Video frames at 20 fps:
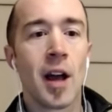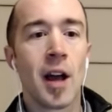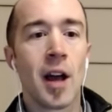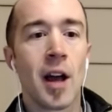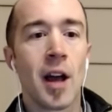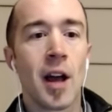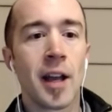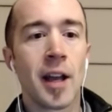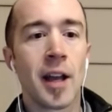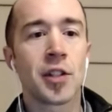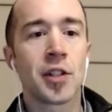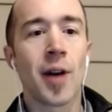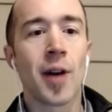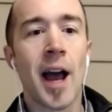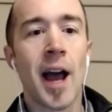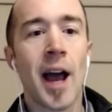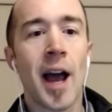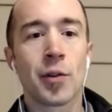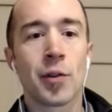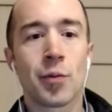The issue I
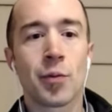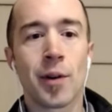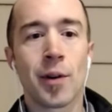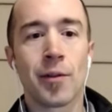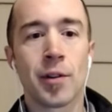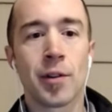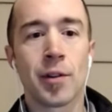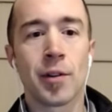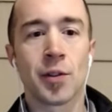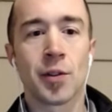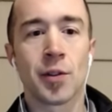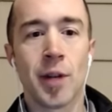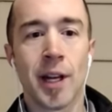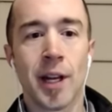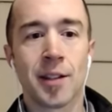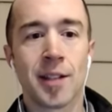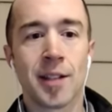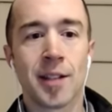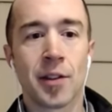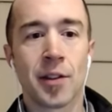have with Rivers this week
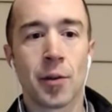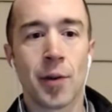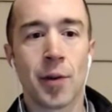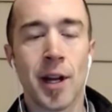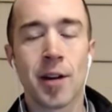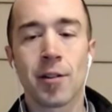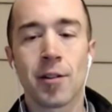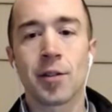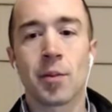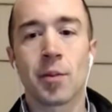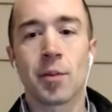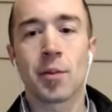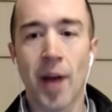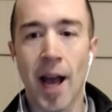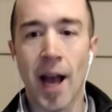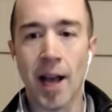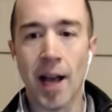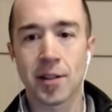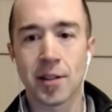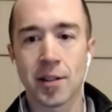is that the Raiders'
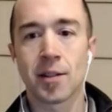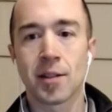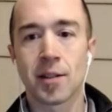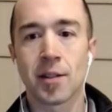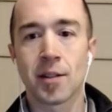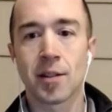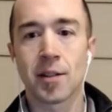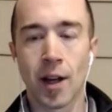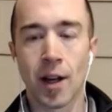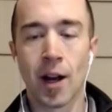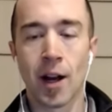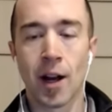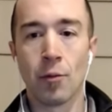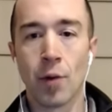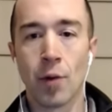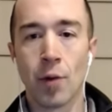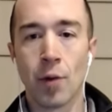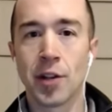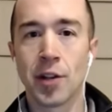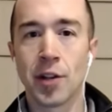pass uh,
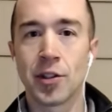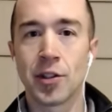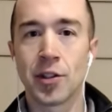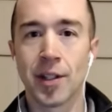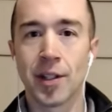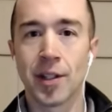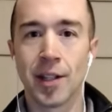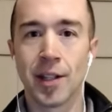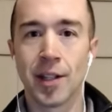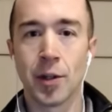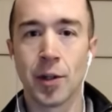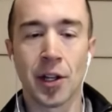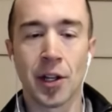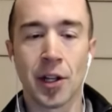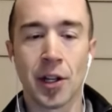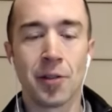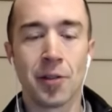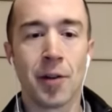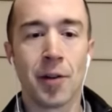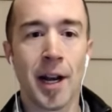rush is really
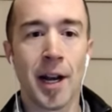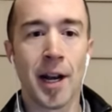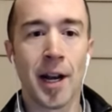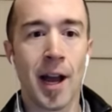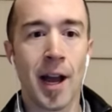good right now,